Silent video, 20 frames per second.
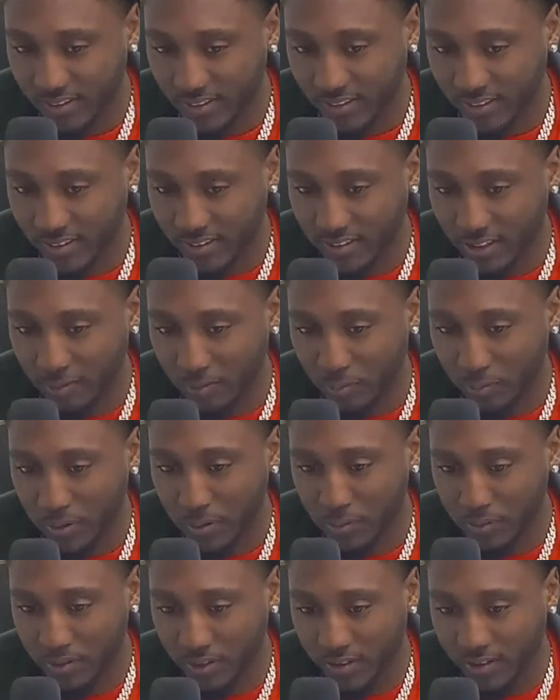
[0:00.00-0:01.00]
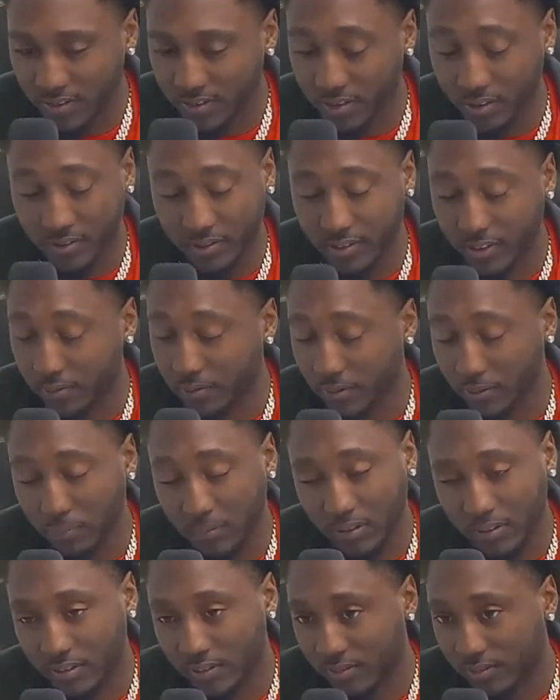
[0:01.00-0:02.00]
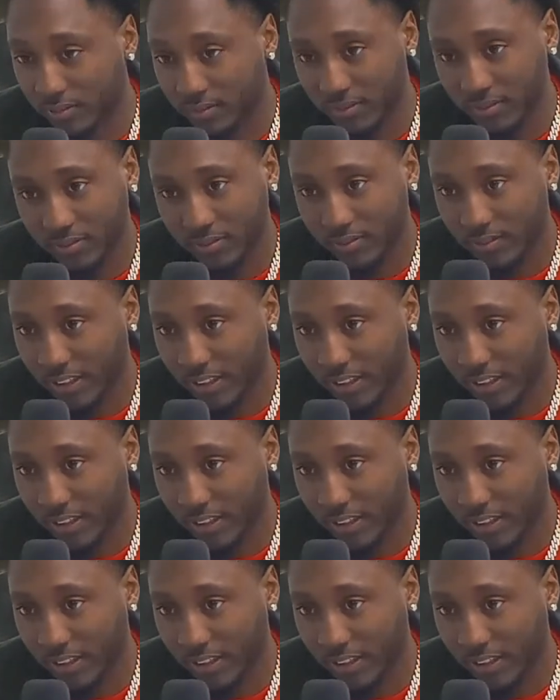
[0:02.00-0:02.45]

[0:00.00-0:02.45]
It's like when we was in... It's just different, bro. Mm.